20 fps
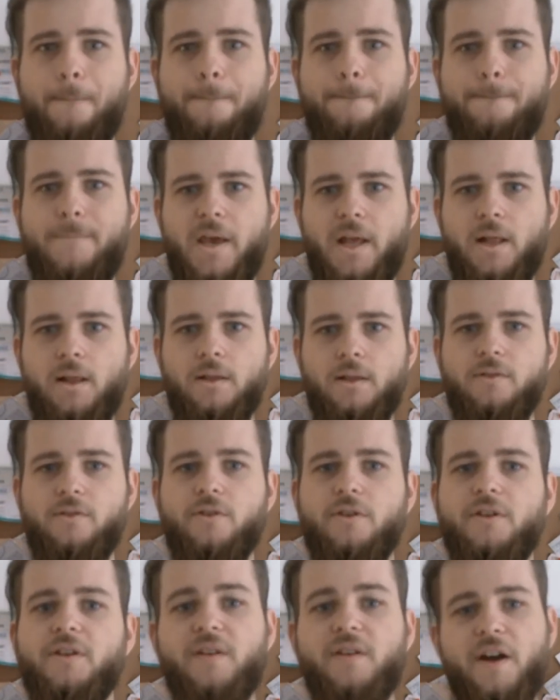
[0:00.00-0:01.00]
build your
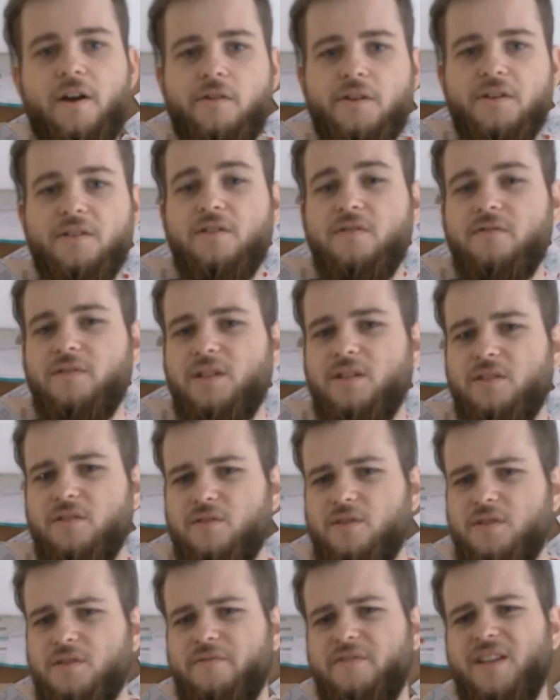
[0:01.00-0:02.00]
character over the
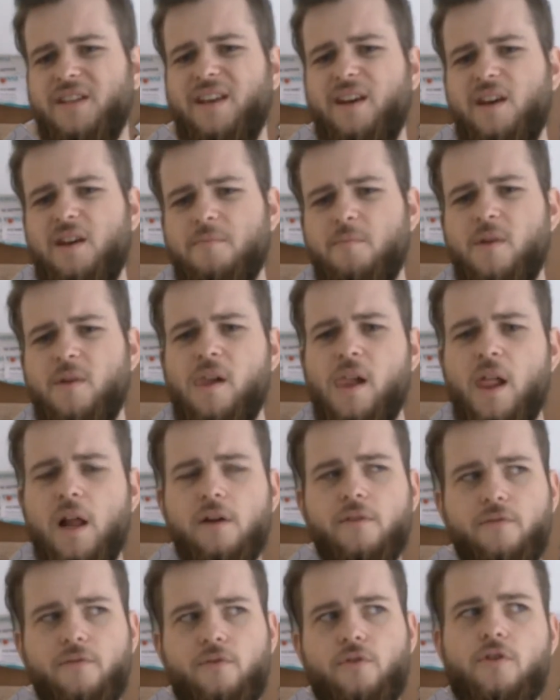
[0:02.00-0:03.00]
course of the game
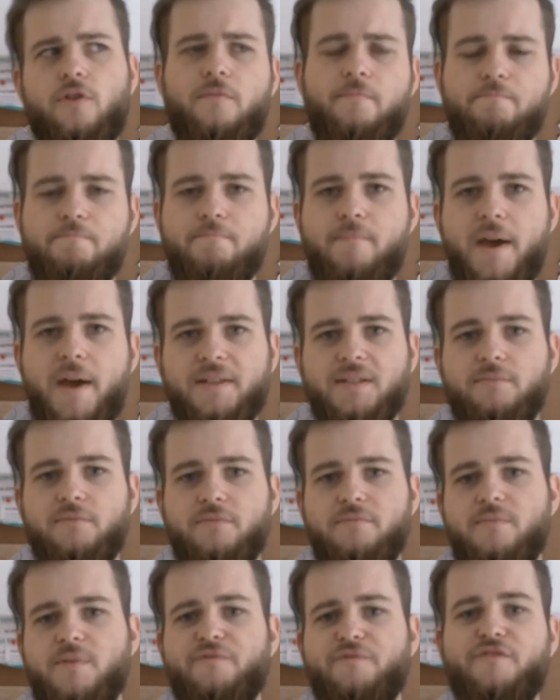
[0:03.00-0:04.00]
for
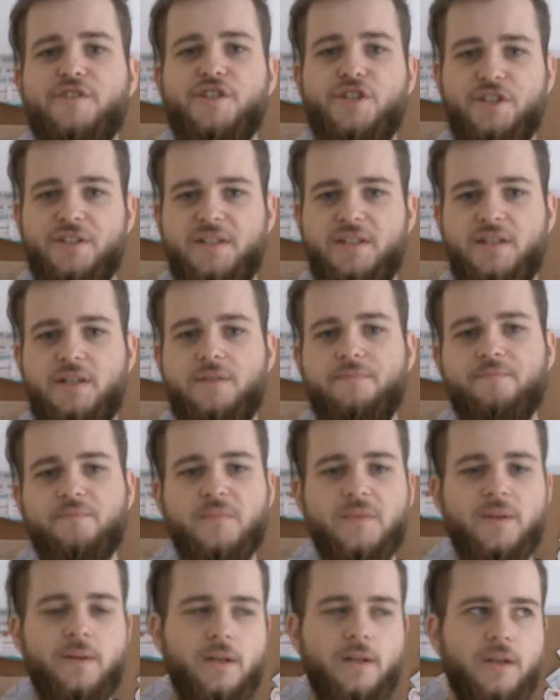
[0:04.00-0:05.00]
maximum efficiency.
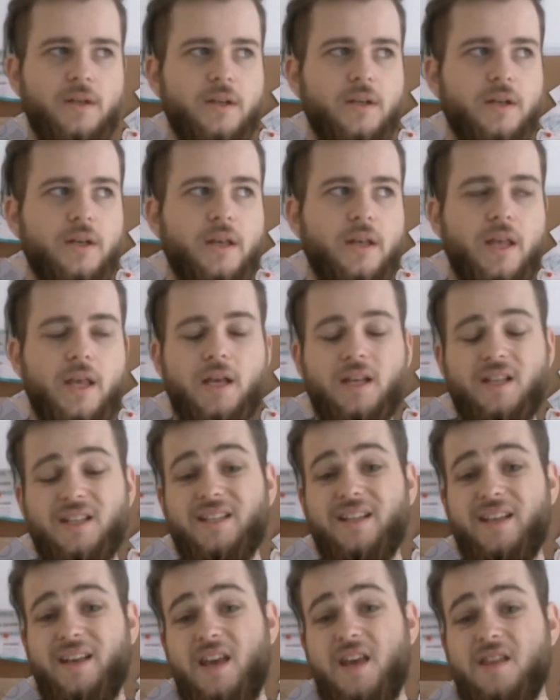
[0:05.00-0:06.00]

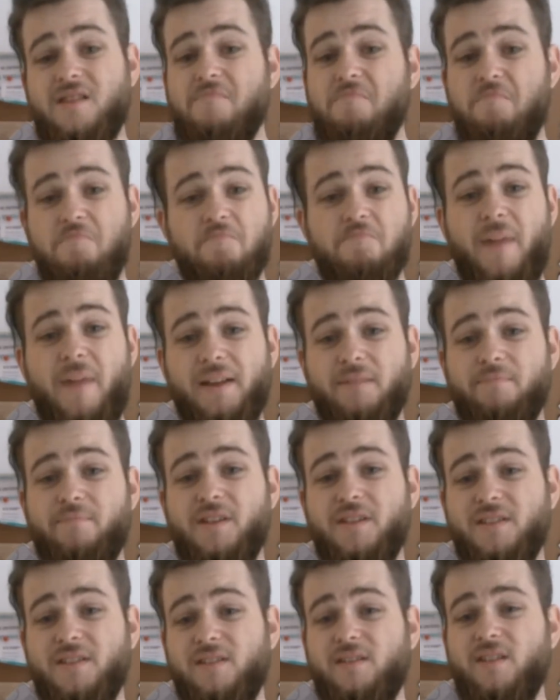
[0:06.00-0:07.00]
It might be
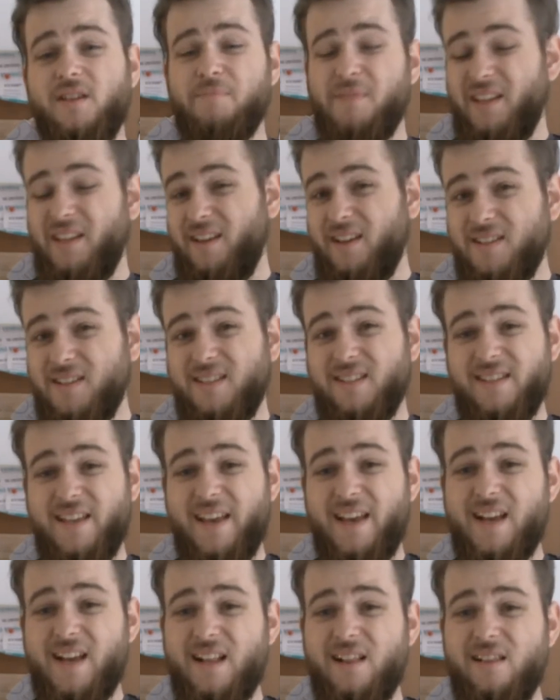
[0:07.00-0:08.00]
stigmatized as
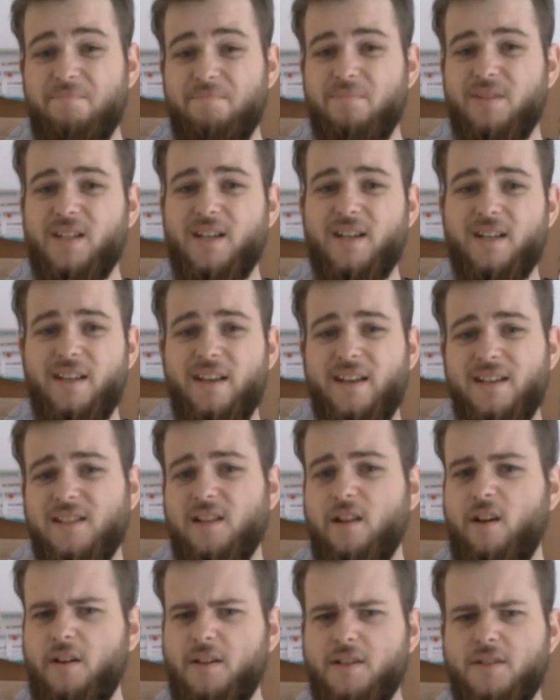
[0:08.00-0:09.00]
hell, but as
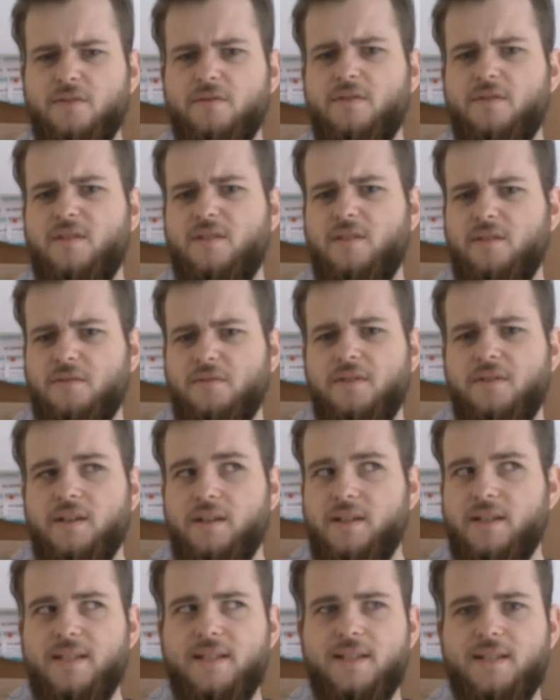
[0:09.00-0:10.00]
long as you don't
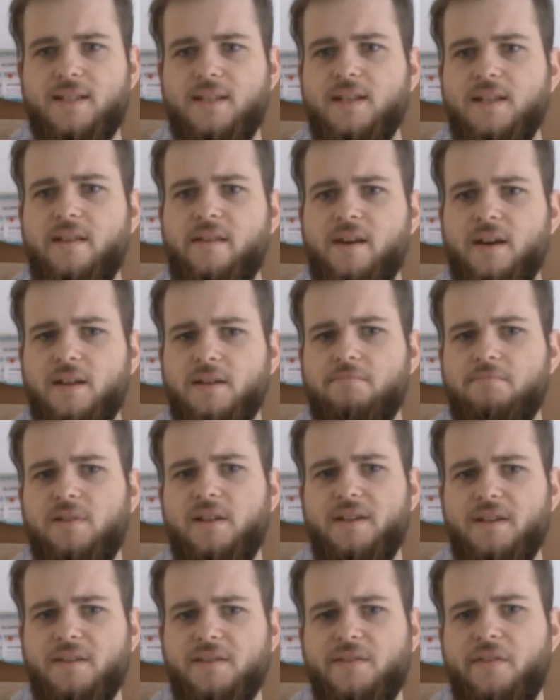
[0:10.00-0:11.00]
steal the other
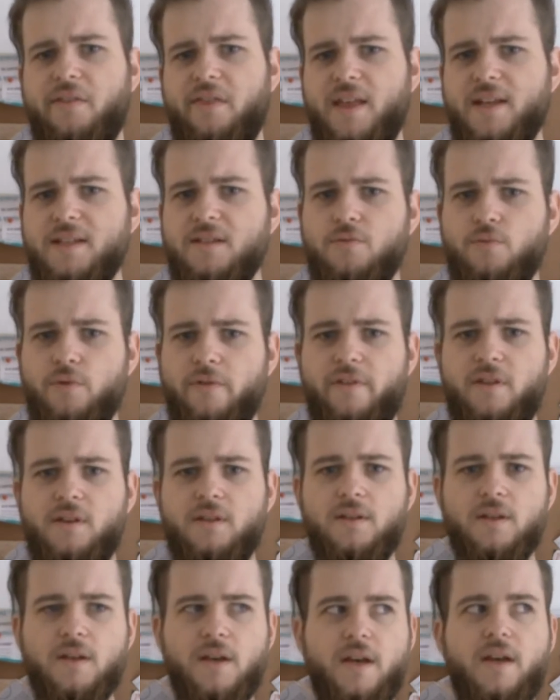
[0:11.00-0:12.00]
player's thunder with it,
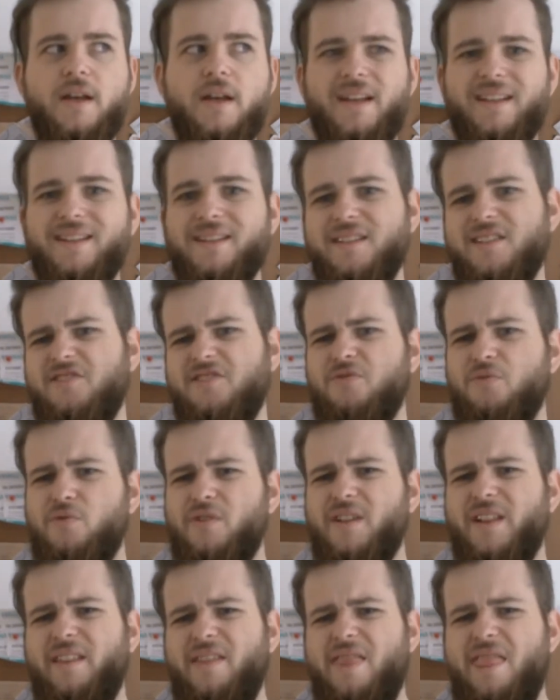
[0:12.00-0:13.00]
there's
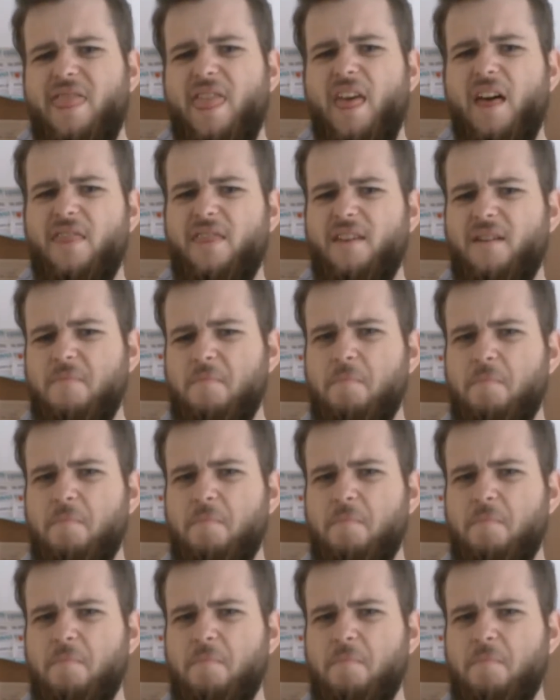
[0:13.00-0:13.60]
really nothing